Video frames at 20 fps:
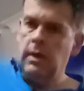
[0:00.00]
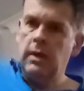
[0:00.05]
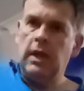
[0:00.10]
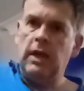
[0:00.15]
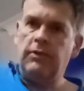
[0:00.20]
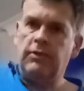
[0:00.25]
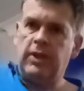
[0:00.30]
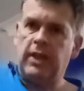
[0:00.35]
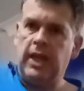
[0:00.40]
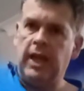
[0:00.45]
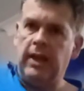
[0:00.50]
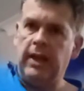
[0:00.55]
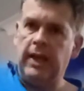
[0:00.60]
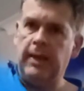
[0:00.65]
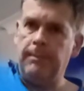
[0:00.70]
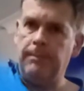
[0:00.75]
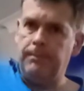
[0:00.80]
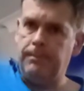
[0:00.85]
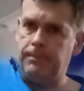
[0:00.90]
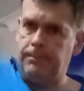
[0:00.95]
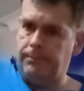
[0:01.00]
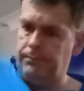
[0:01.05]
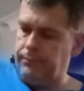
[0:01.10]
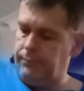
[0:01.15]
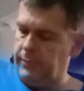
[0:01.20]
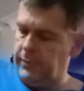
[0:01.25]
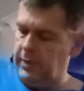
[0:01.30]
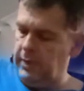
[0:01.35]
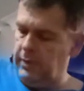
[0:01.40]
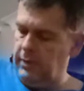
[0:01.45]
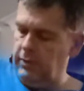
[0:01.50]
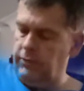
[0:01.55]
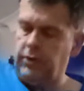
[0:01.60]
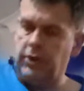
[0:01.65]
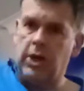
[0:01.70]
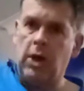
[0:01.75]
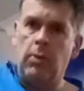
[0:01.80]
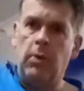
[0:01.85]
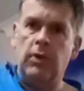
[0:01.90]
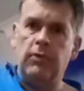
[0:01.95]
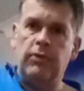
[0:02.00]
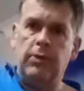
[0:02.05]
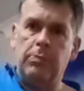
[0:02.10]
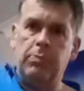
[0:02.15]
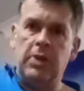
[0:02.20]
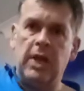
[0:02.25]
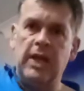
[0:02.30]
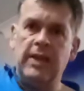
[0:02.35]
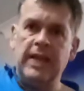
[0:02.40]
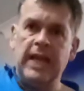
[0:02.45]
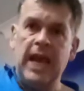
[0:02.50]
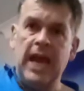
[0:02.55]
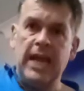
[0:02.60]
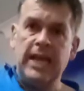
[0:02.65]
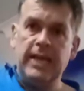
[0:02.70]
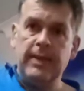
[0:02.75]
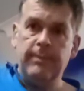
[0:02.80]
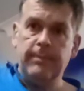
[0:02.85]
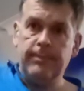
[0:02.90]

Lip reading: is kill it go on to play the A.